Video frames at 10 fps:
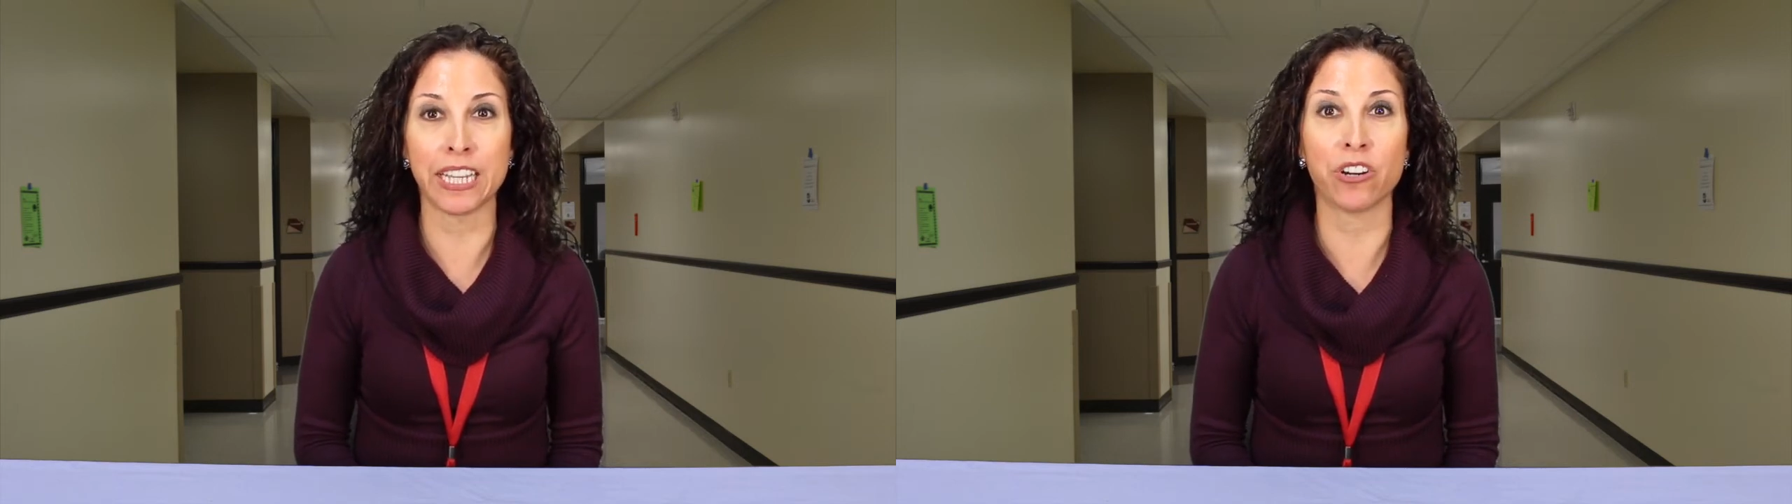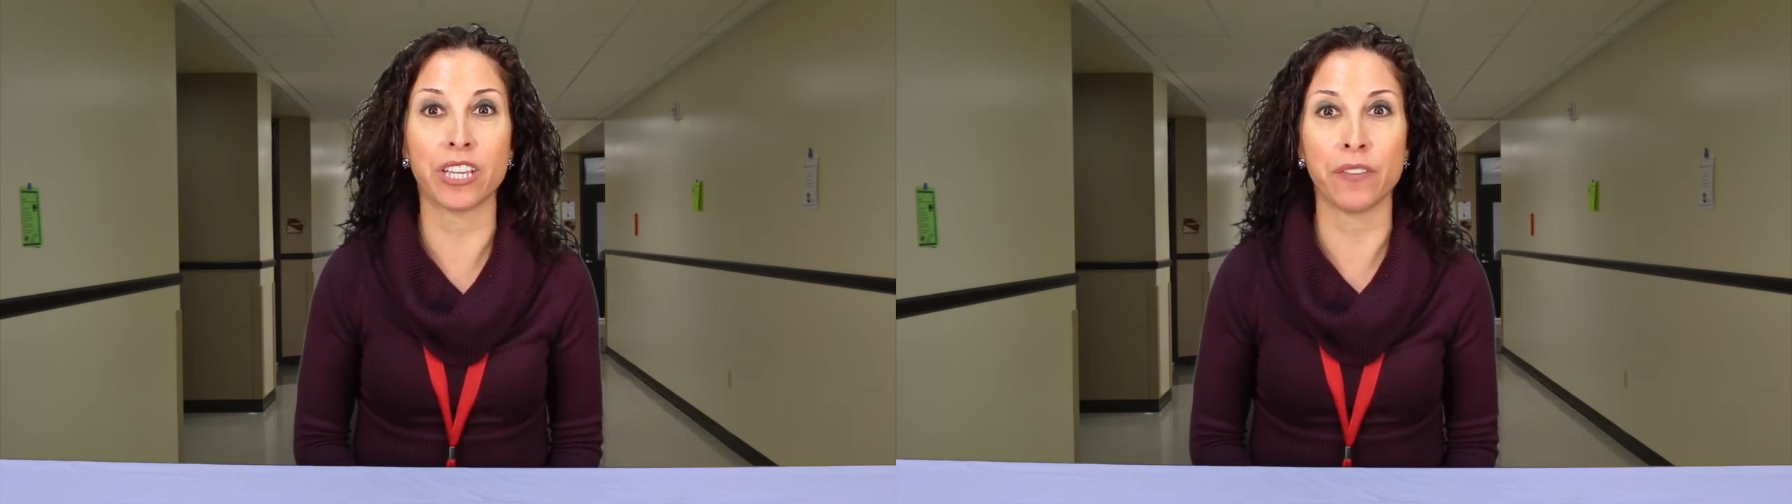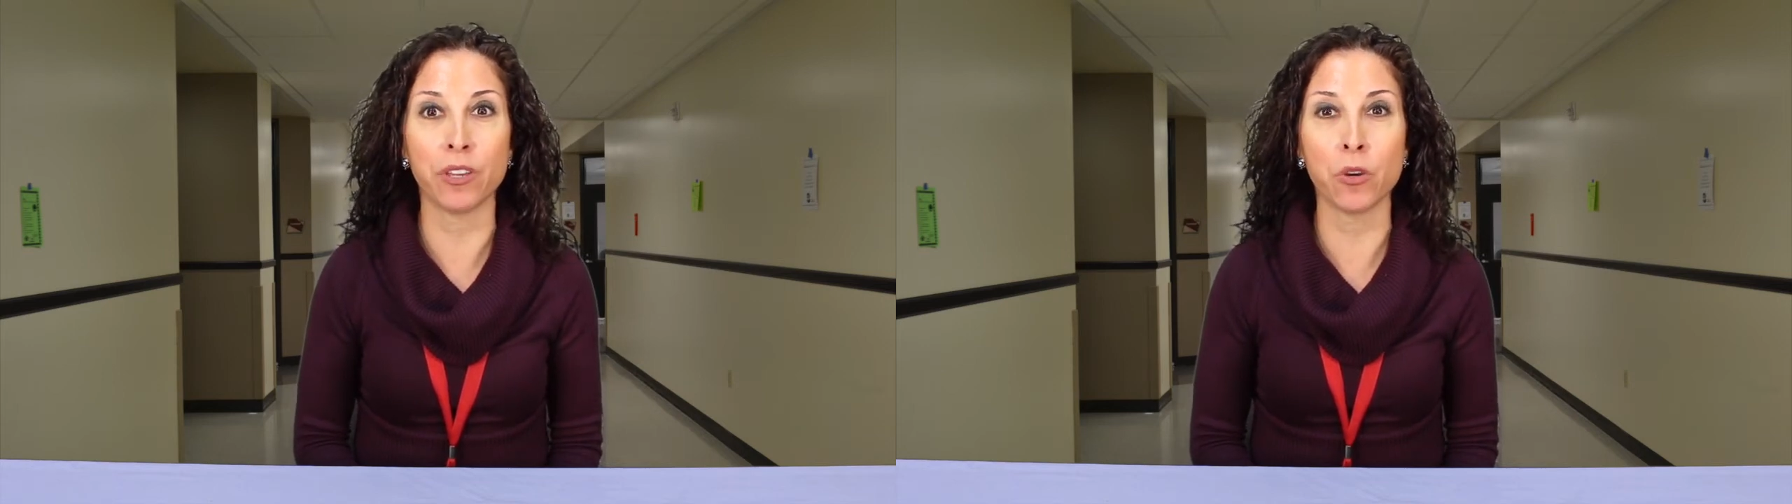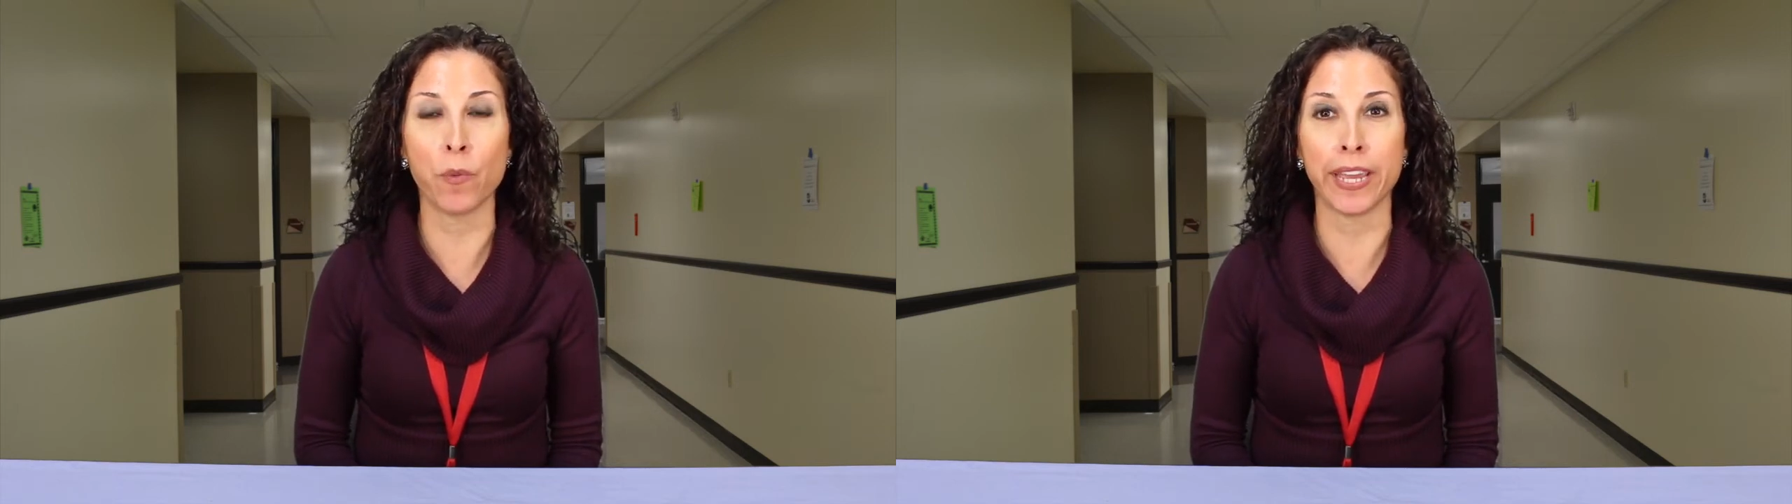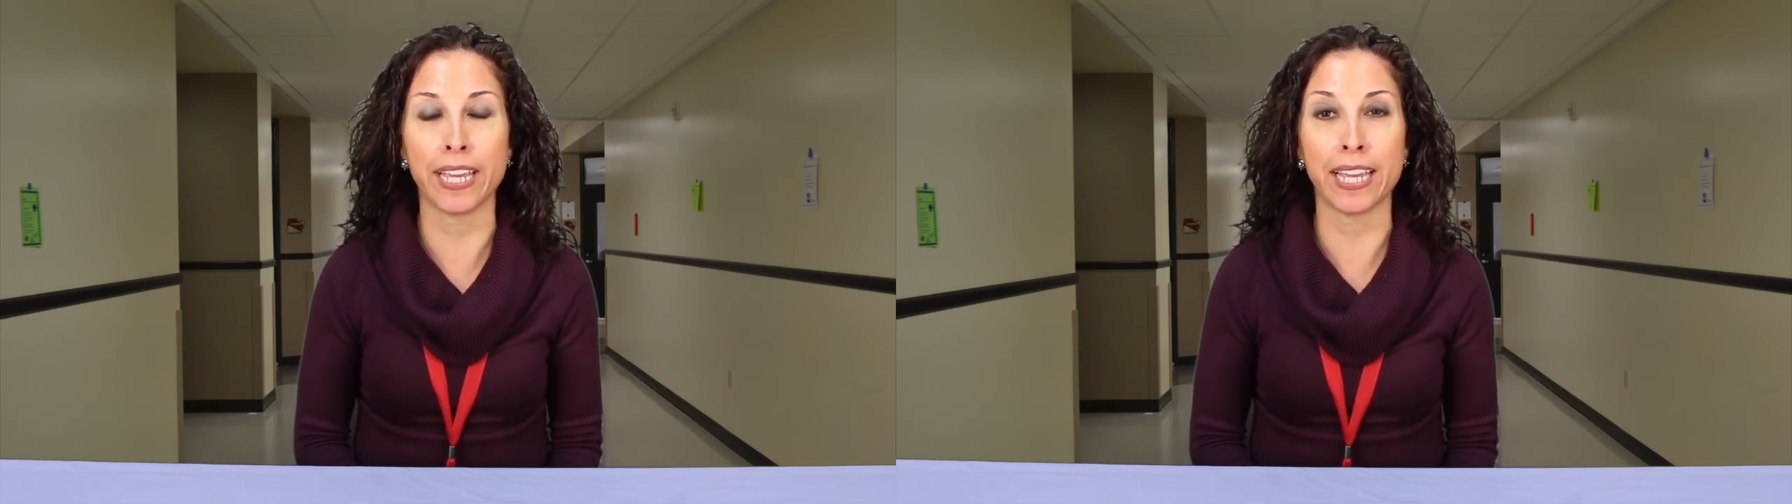They are giving
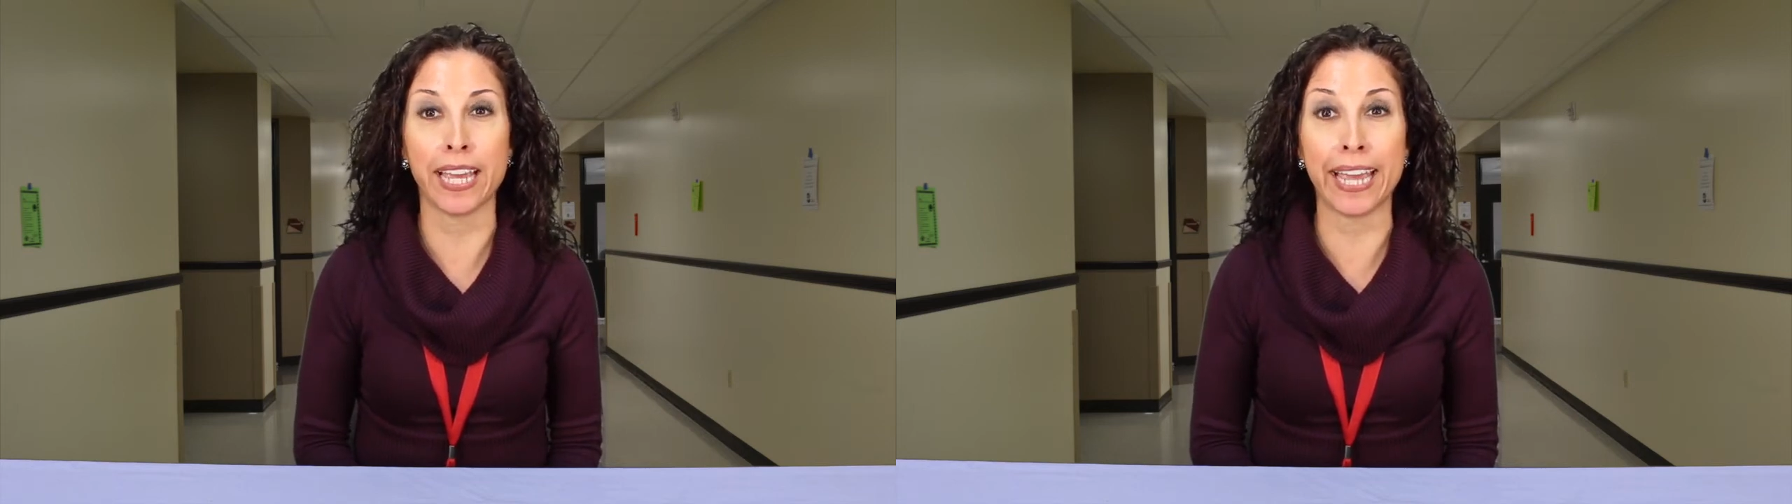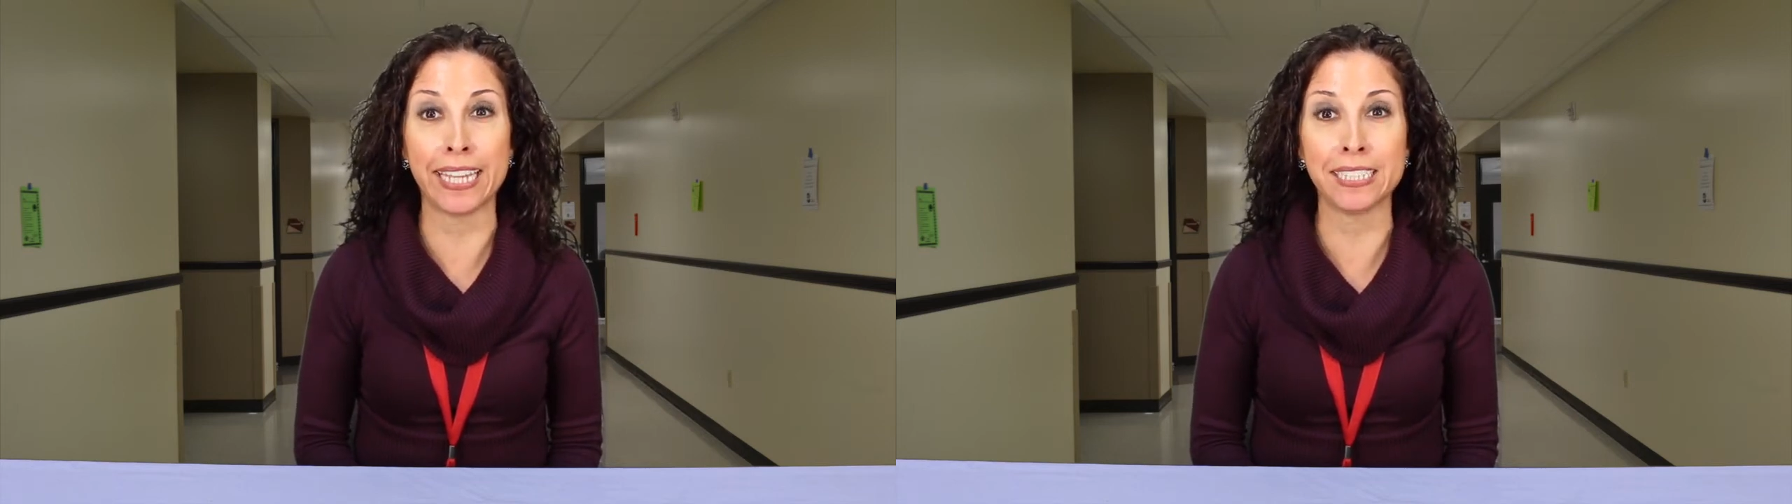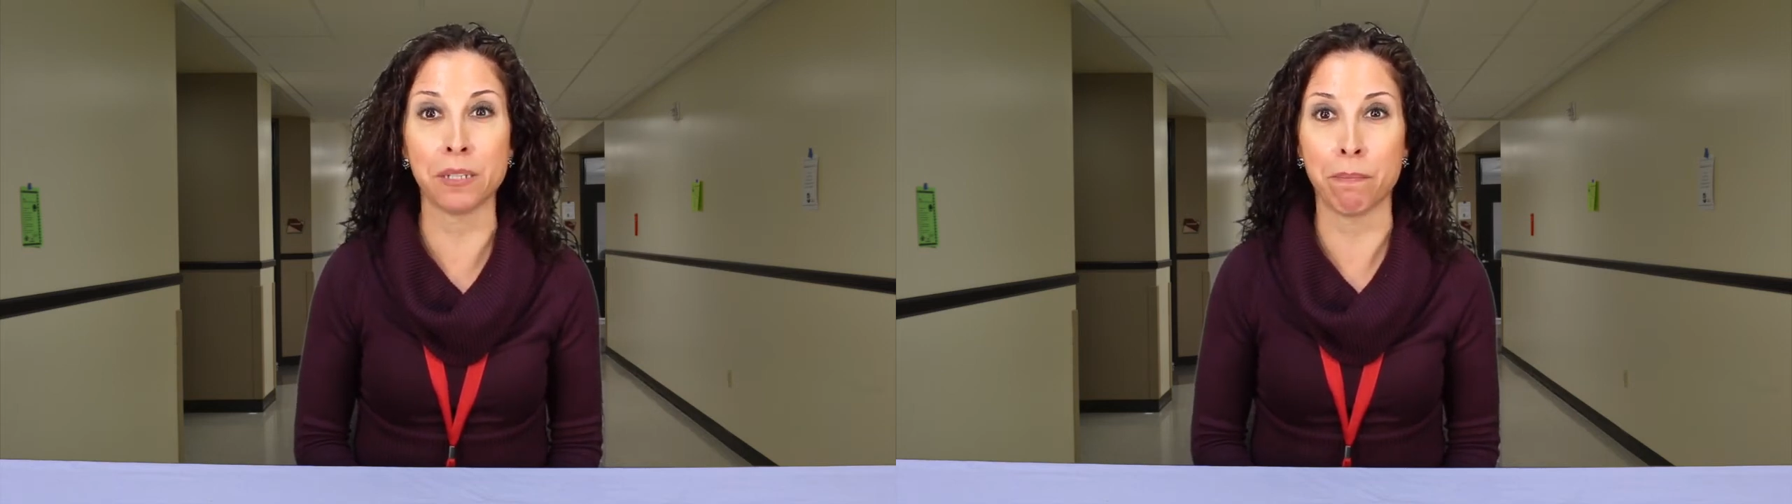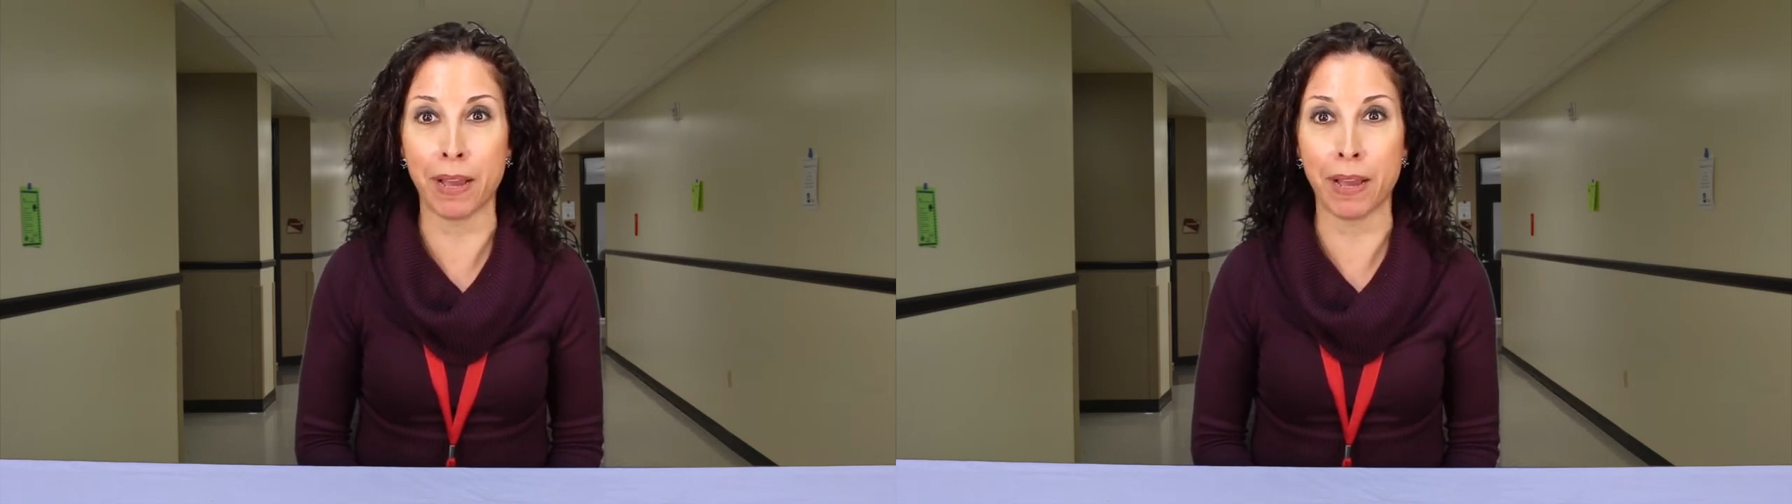away eight